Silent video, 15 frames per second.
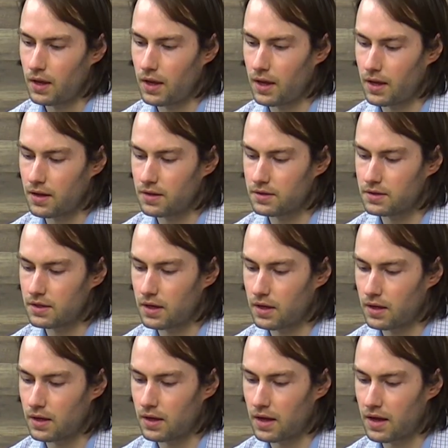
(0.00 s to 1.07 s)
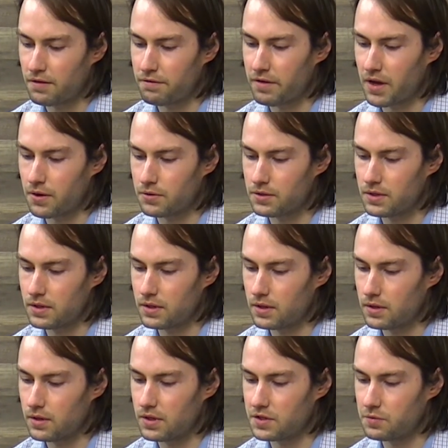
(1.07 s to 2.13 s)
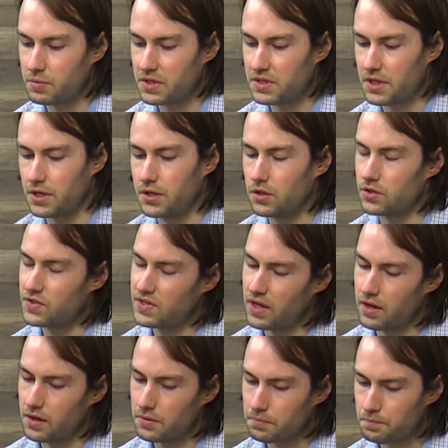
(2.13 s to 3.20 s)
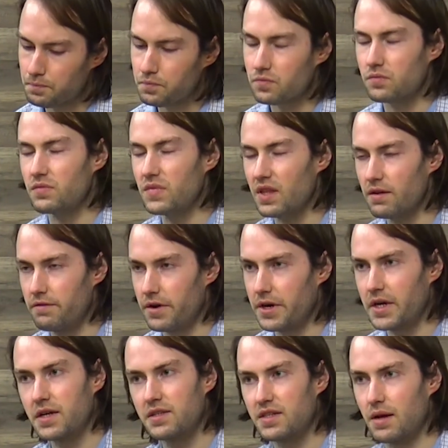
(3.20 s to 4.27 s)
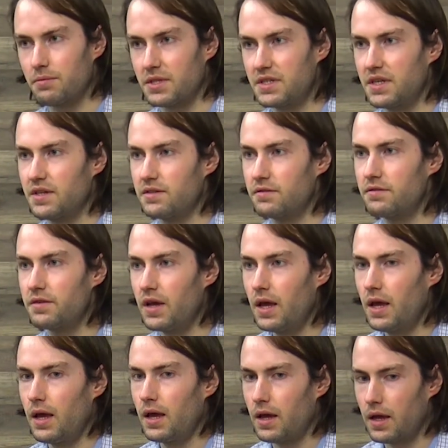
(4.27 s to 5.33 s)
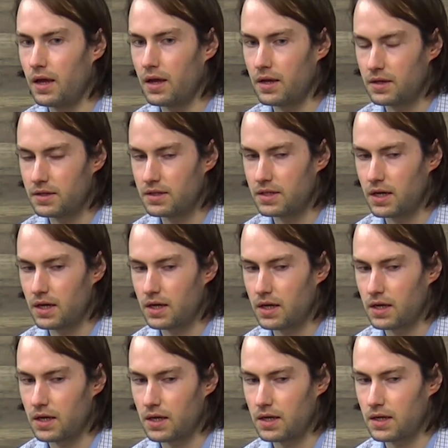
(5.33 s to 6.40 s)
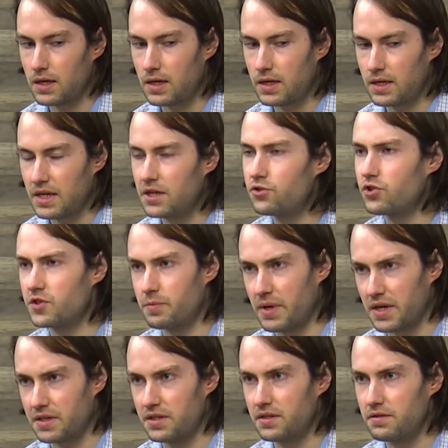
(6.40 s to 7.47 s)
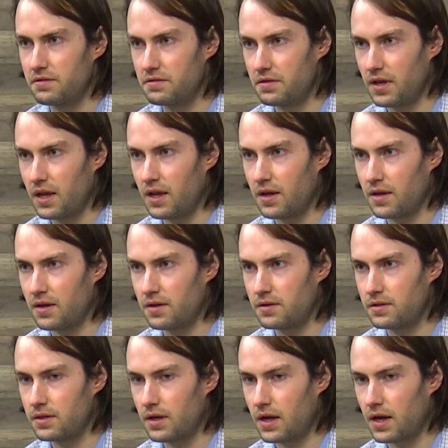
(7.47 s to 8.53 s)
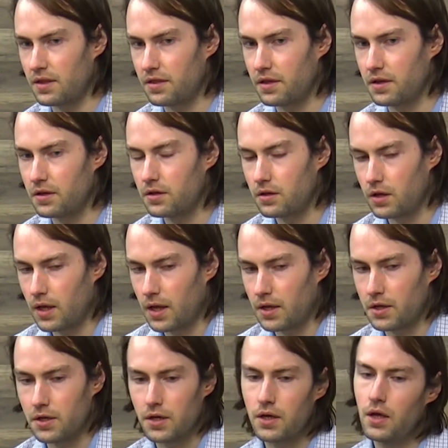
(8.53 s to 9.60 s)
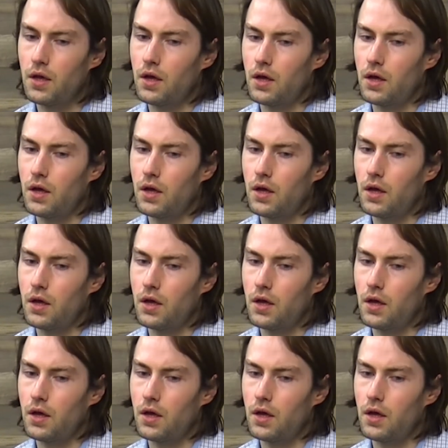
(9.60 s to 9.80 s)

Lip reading: And I found this particular setting very contemplative and introspective, and I think a